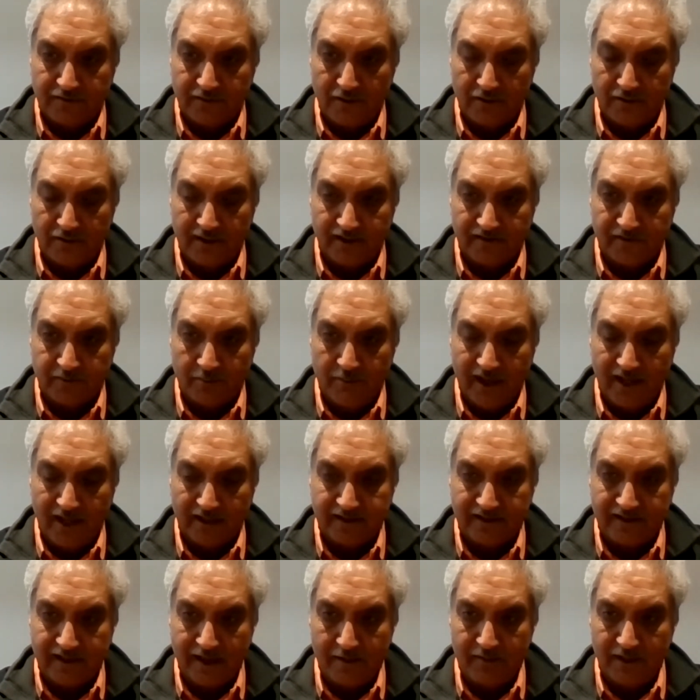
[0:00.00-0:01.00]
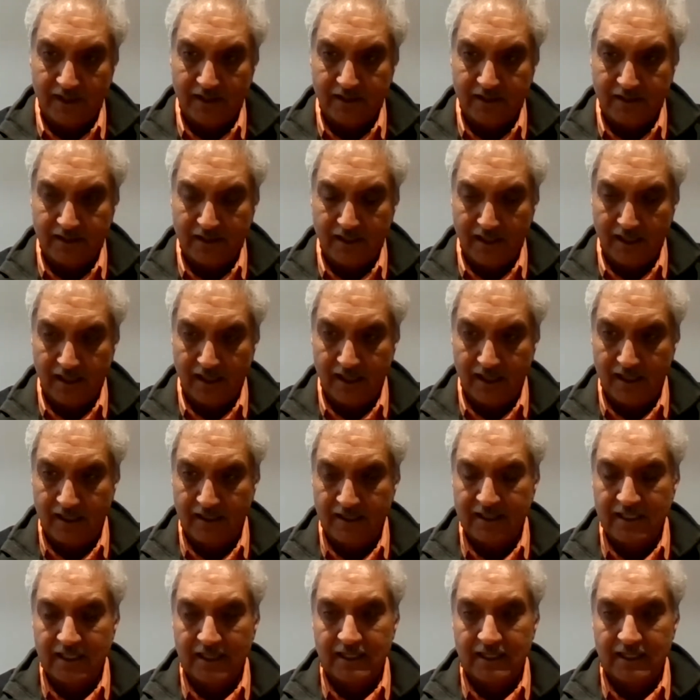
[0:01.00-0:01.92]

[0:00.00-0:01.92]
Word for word: So that's my academic uh,